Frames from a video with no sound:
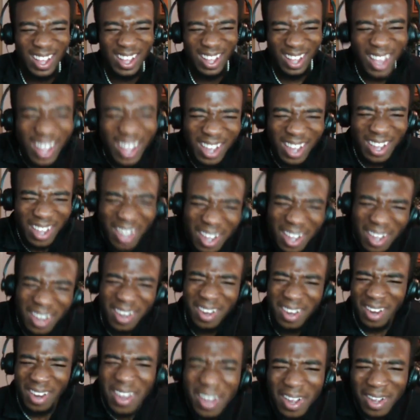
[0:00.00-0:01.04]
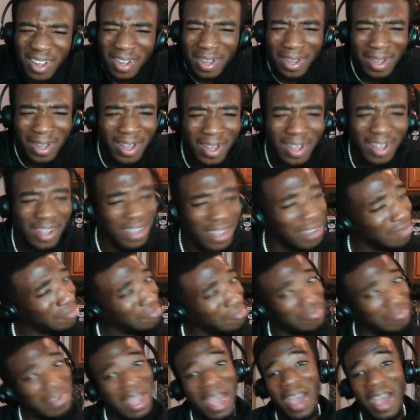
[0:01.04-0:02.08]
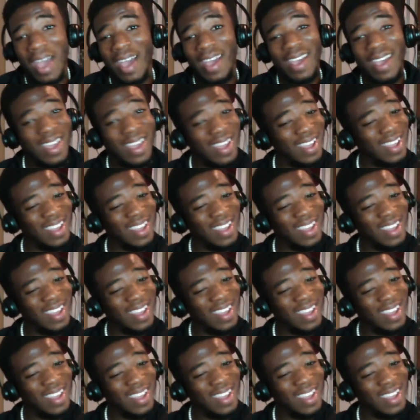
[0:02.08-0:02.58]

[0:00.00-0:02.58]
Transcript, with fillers: bragging. Got a passion for this fashion. Got a passion